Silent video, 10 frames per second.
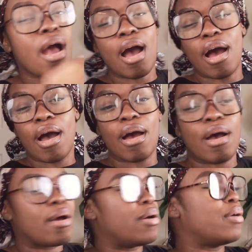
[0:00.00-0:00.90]

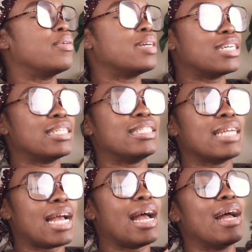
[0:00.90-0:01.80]
oh, good
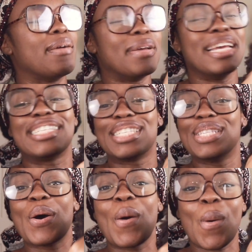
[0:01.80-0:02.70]
job. It's
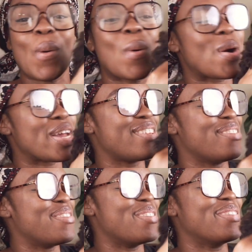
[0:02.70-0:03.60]
the
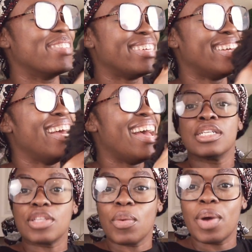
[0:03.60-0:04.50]
oil.
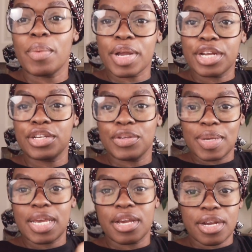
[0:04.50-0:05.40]
So what we're going to do
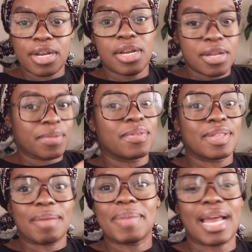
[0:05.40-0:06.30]
here,
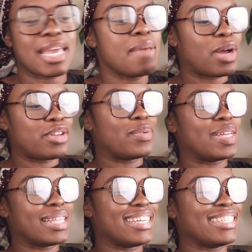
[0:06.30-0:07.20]
I mean, I keep on
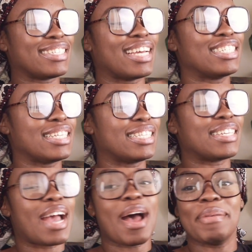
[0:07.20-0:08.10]
doing this. I should
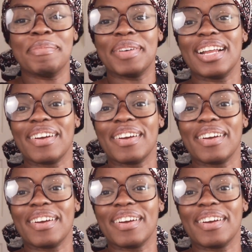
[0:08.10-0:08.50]
stop, but